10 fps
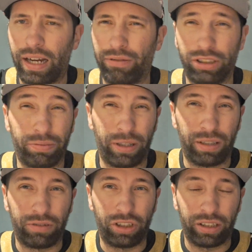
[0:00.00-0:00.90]
I wasn't smart
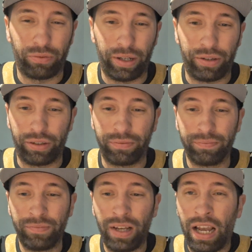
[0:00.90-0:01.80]
enough to check the weather.
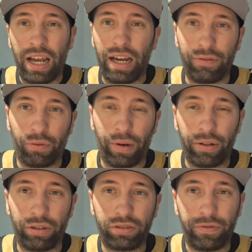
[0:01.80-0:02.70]
If the
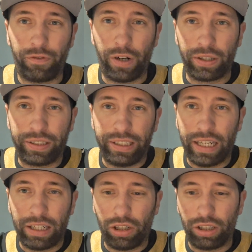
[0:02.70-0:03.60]
weather's
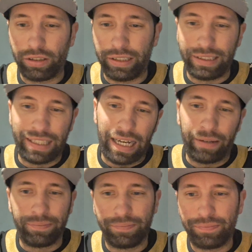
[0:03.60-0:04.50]
funky at all, then
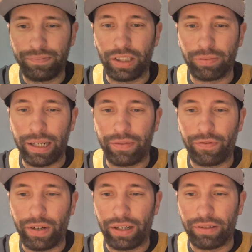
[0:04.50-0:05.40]
yeah, this might
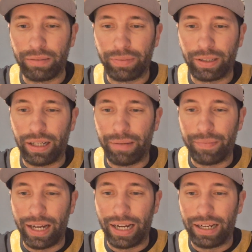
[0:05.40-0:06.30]
vary. But
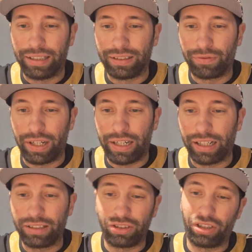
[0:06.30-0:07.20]
um, as of right now,
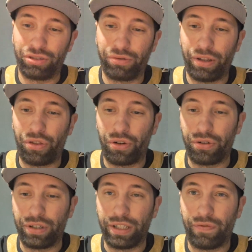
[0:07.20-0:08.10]
I got the Chargers went
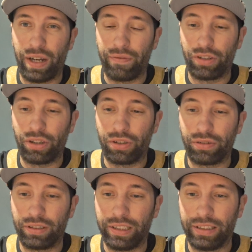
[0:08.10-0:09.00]
35 to
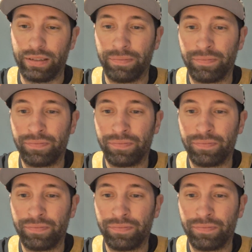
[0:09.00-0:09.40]
13.